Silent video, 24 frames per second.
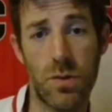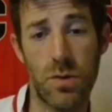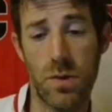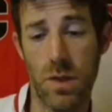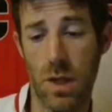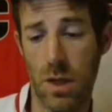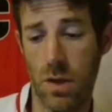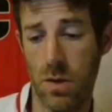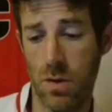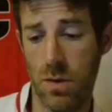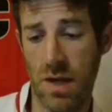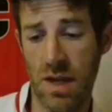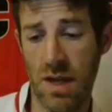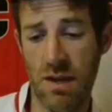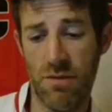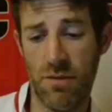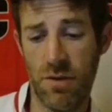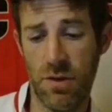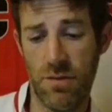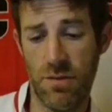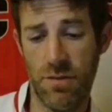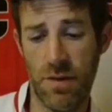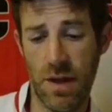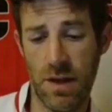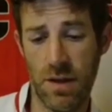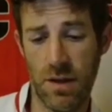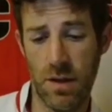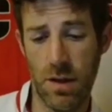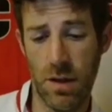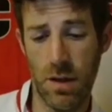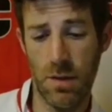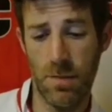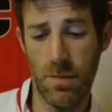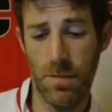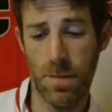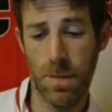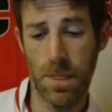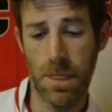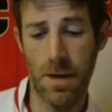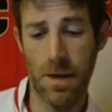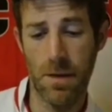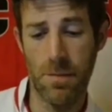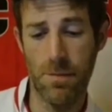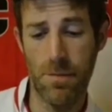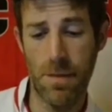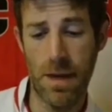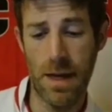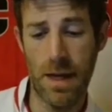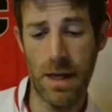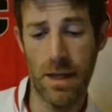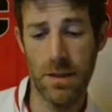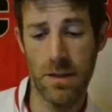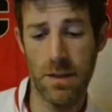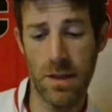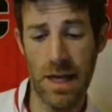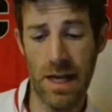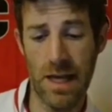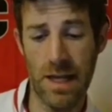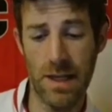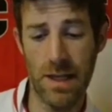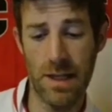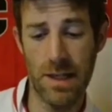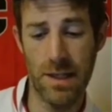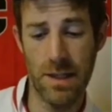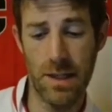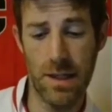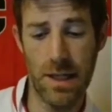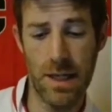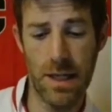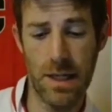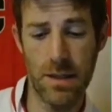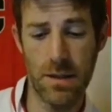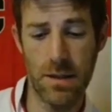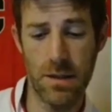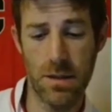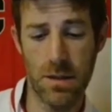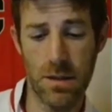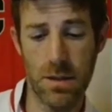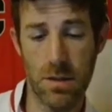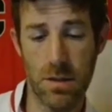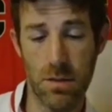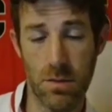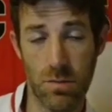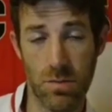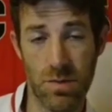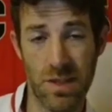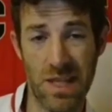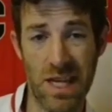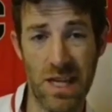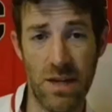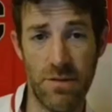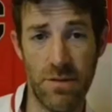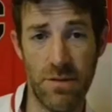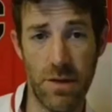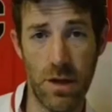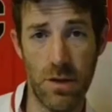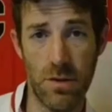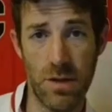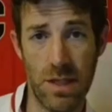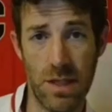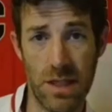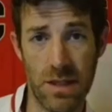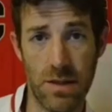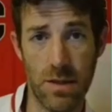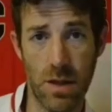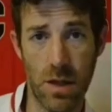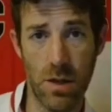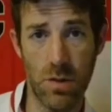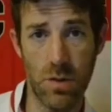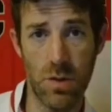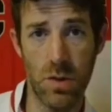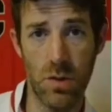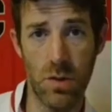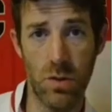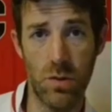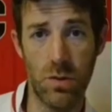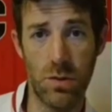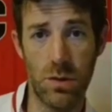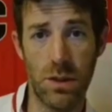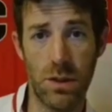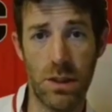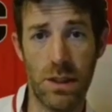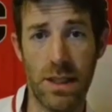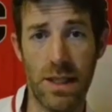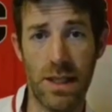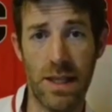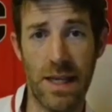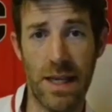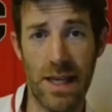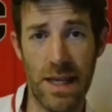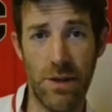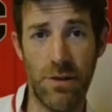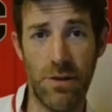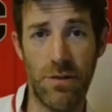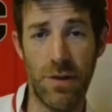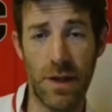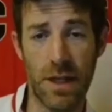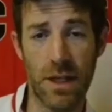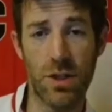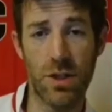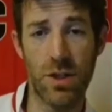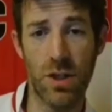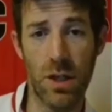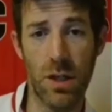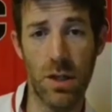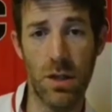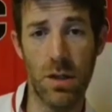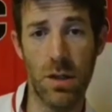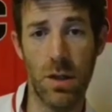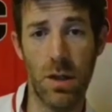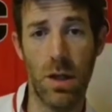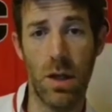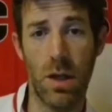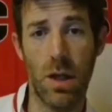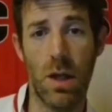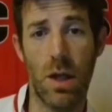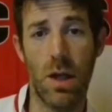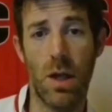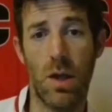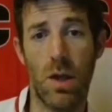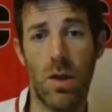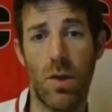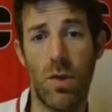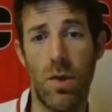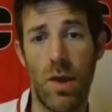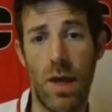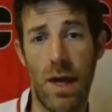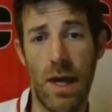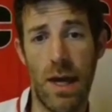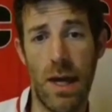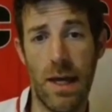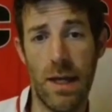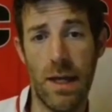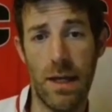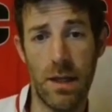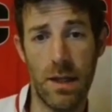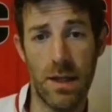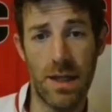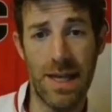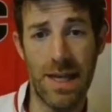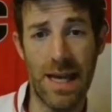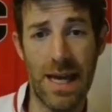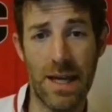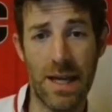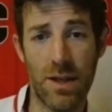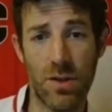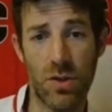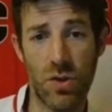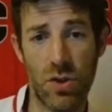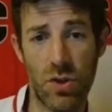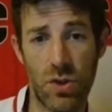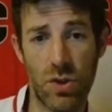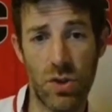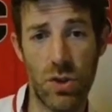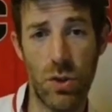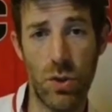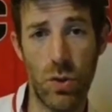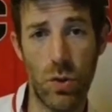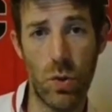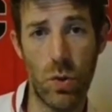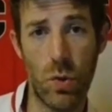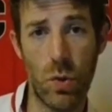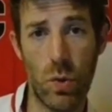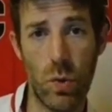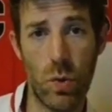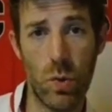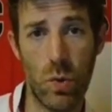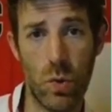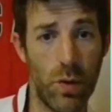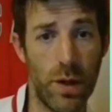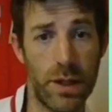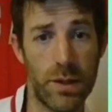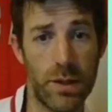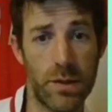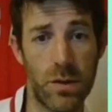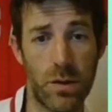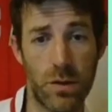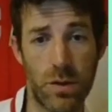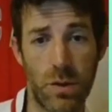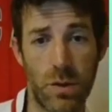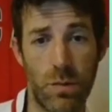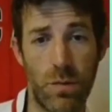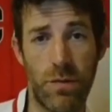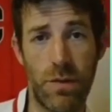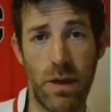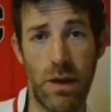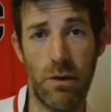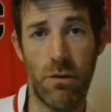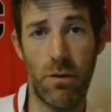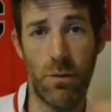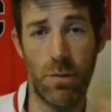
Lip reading: So if a defender makes at least 10 of those in total in a fixture, they get 2 points on top of their